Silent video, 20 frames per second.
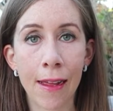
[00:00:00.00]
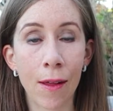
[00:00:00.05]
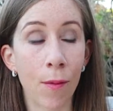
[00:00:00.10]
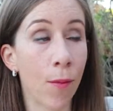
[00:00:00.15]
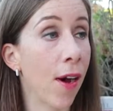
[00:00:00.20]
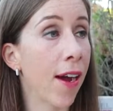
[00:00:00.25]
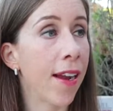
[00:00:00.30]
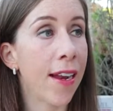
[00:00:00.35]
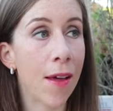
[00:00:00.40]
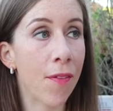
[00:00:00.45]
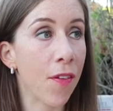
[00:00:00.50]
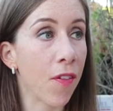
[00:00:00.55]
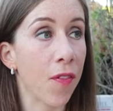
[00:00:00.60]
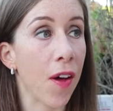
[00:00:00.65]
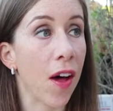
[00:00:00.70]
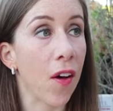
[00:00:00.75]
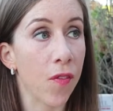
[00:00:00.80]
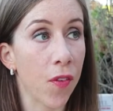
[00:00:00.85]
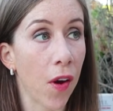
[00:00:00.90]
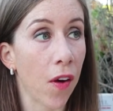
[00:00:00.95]
Well, I never
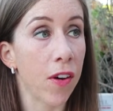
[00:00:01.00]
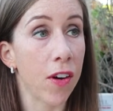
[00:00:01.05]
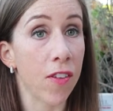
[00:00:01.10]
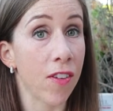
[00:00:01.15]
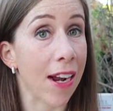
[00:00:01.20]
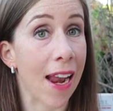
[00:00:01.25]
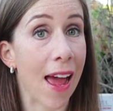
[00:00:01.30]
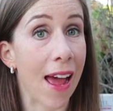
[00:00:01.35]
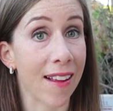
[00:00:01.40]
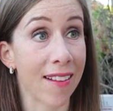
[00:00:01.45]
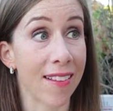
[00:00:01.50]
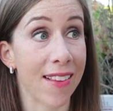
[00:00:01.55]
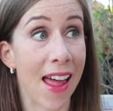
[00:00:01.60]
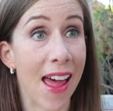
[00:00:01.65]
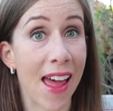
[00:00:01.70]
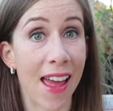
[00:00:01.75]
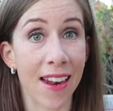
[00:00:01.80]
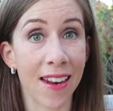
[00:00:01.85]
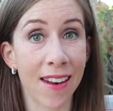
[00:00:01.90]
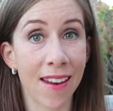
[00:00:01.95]
felt very relaxed
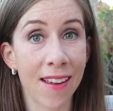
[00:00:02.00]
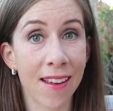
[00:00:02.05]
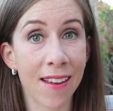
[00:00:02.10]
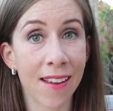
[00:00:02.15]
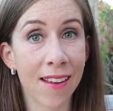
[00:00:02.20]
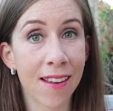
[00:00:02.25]
then.